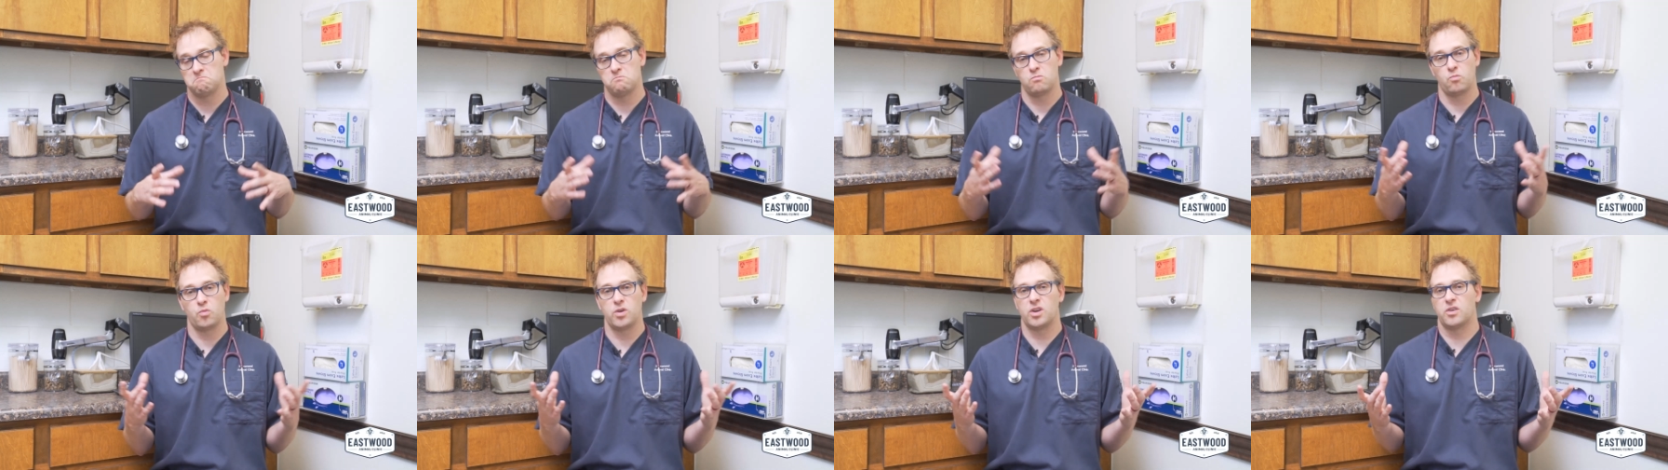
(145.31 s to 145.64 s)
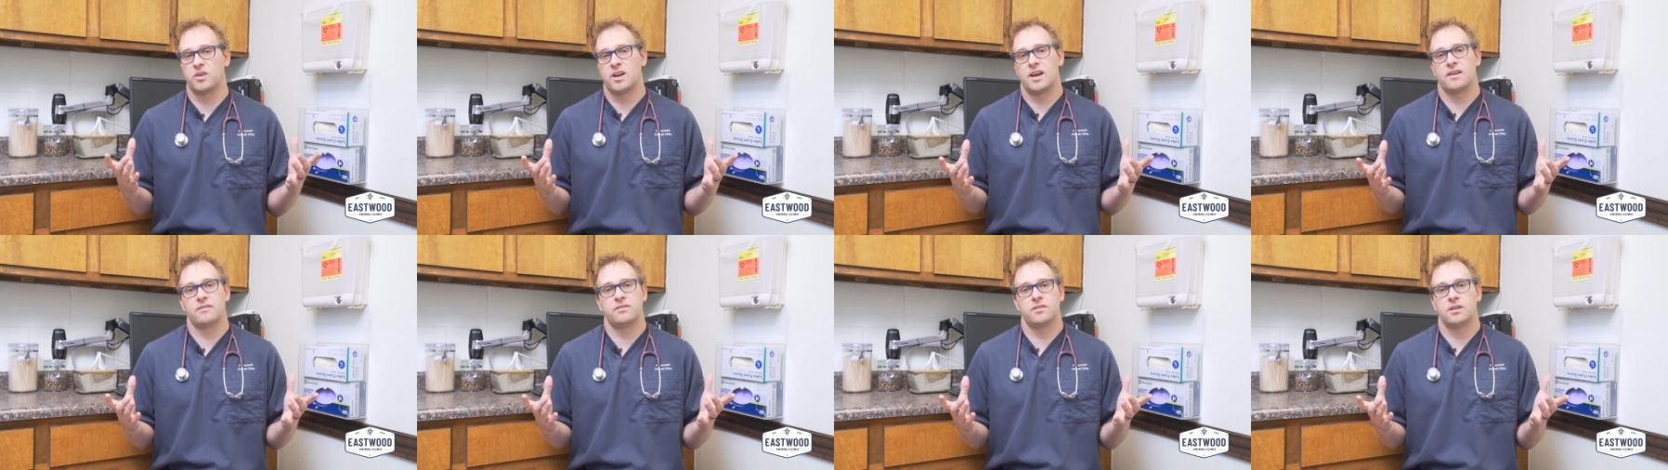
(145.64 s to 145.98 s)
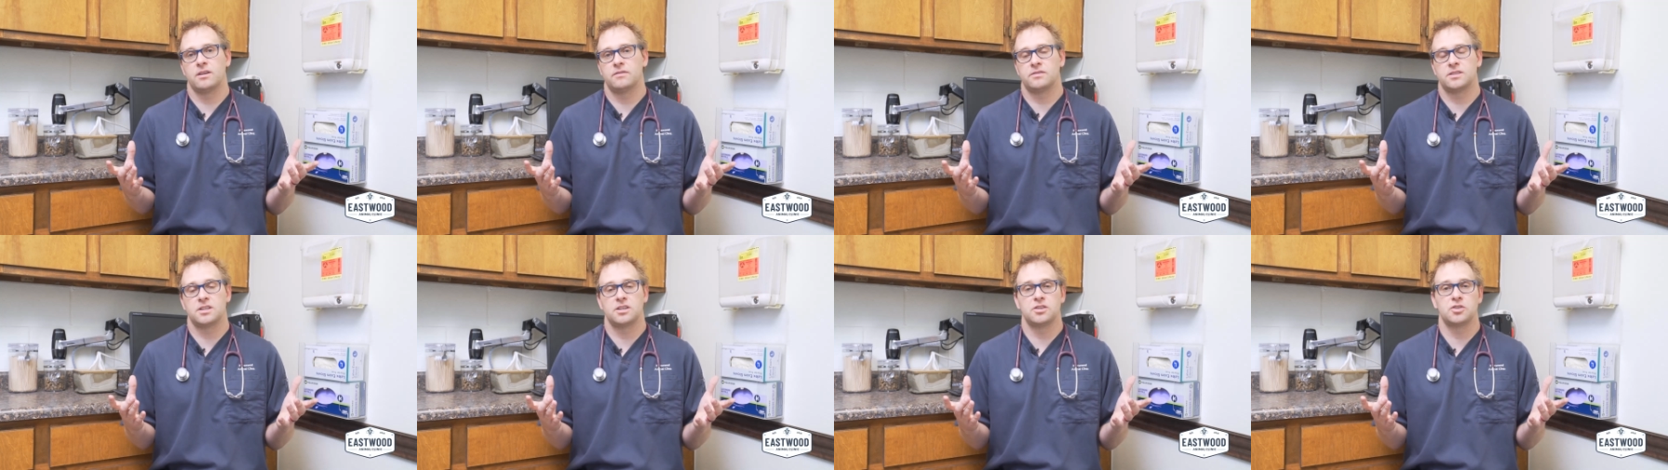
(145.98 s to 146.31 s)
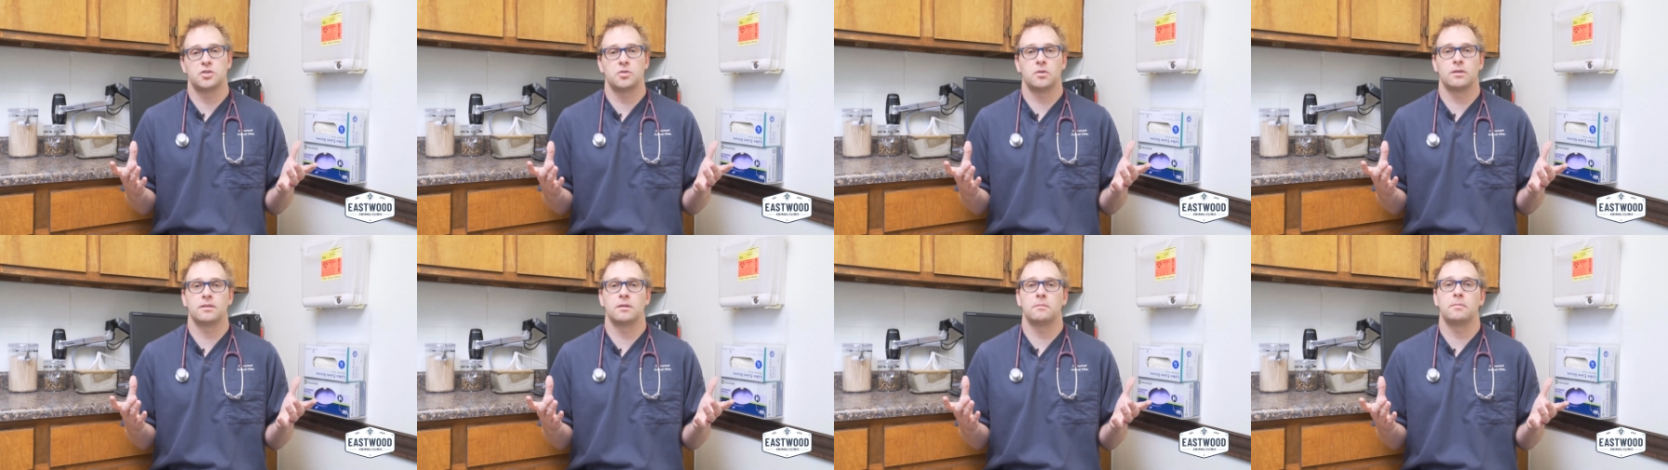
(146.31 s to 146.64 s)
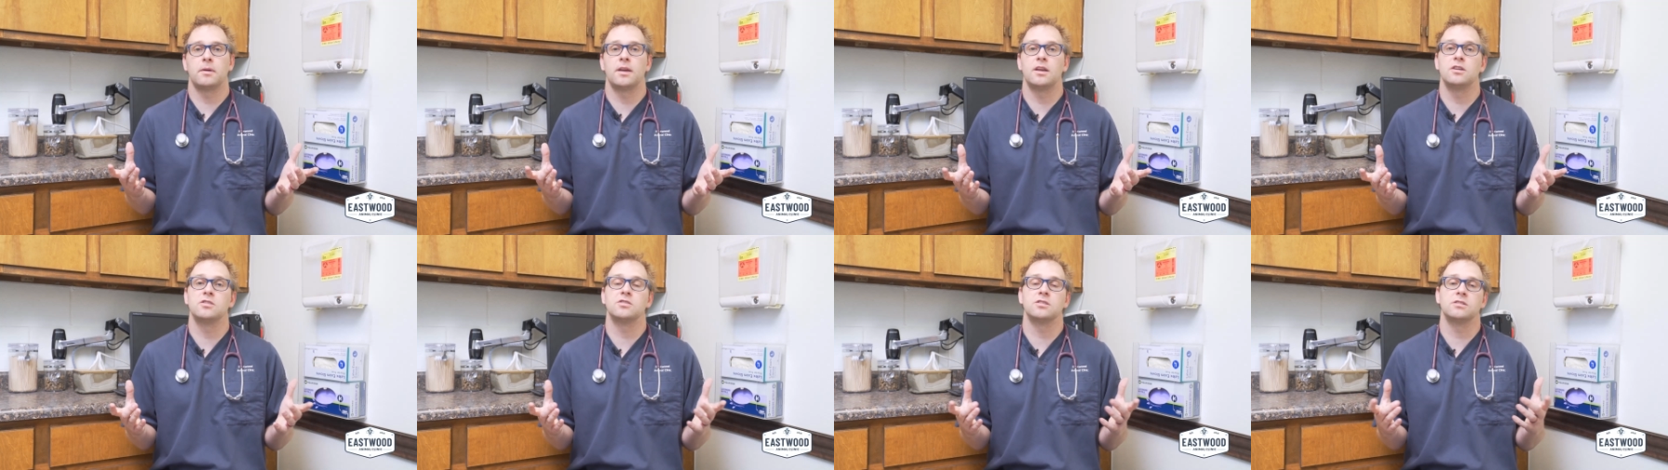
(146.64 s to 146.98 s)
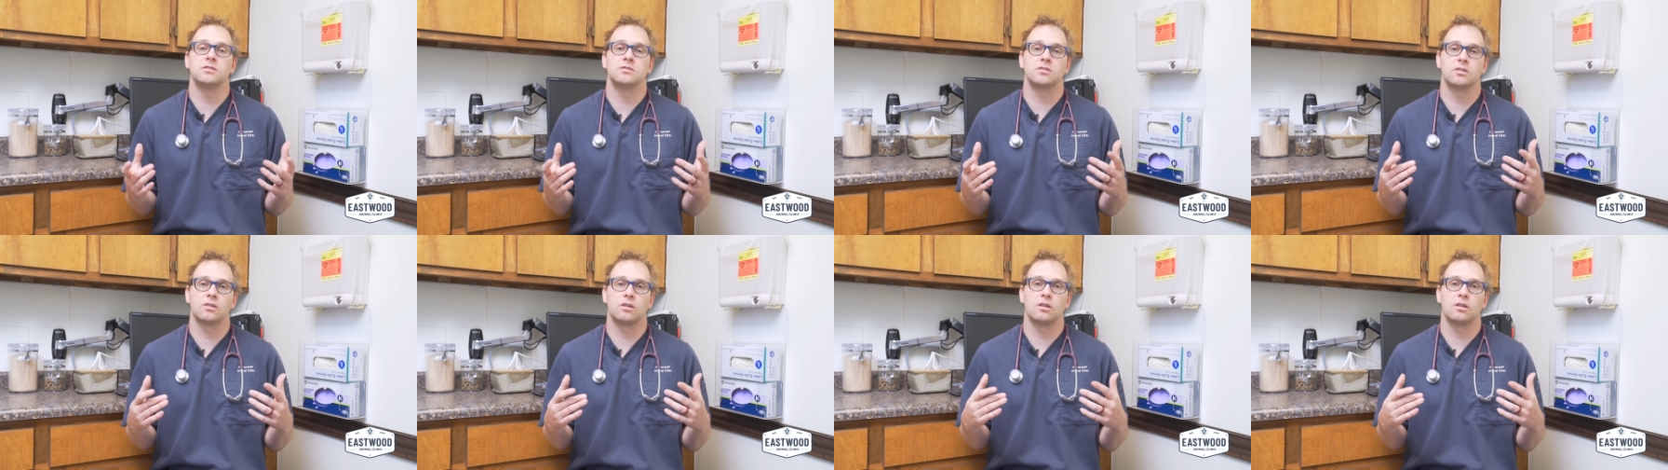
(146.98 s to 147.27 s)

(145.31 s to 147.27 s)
we don't have enough tissue on the patient to